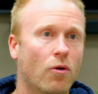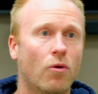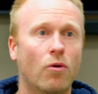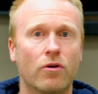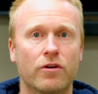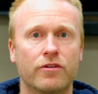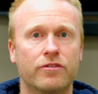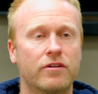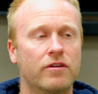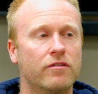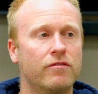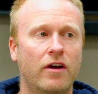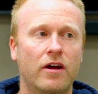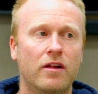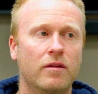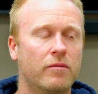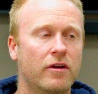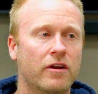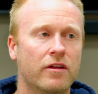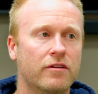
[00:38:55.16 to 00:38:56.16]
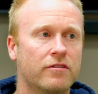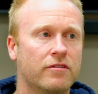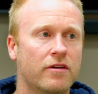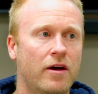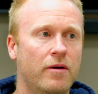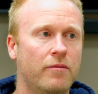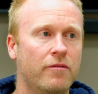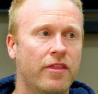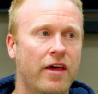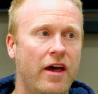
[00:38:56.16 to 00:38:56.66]
Or it's the availability at the
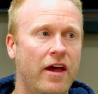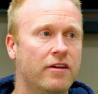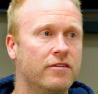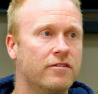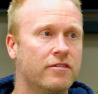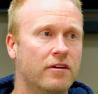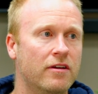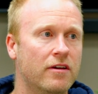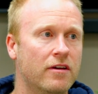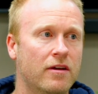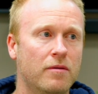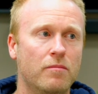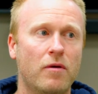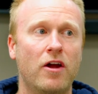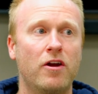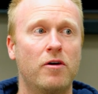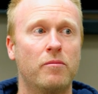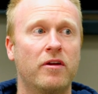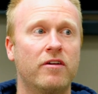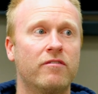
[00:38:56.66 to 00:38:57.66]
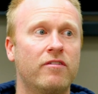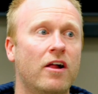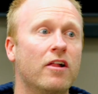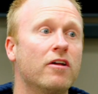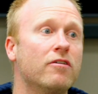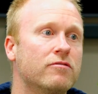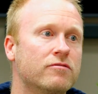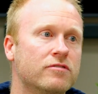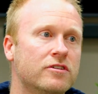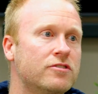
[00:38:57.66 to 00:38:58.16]
time of that engineer. He might not be
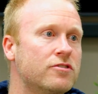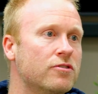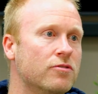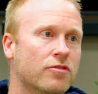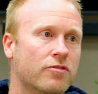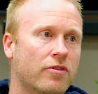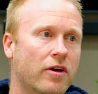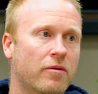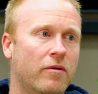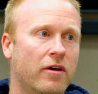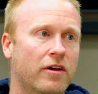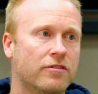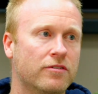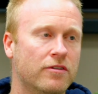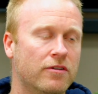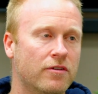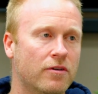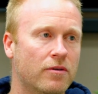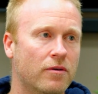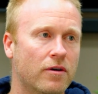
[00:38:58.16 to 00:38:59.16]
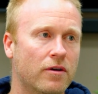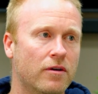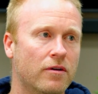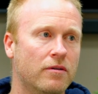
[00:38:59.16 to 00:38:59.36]
available for 2 or 3 weeks to do it.